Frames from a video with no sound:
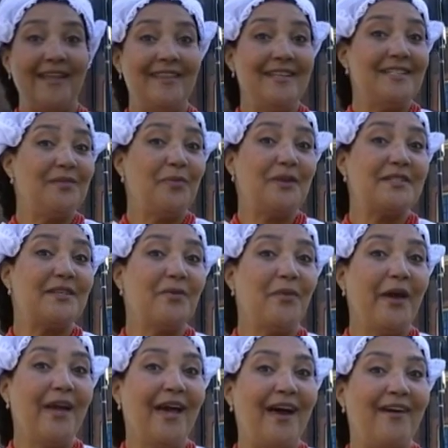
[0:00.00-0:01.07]
This was the
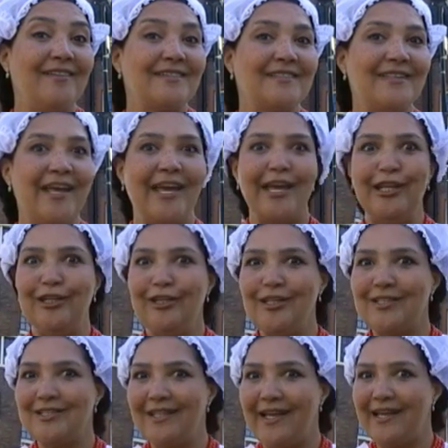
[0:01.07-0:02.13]
Weerhouse. It
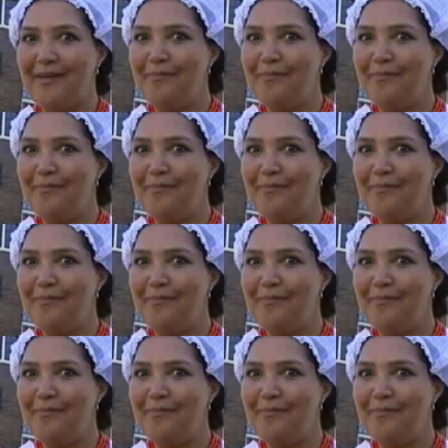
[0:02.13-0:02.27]
looks like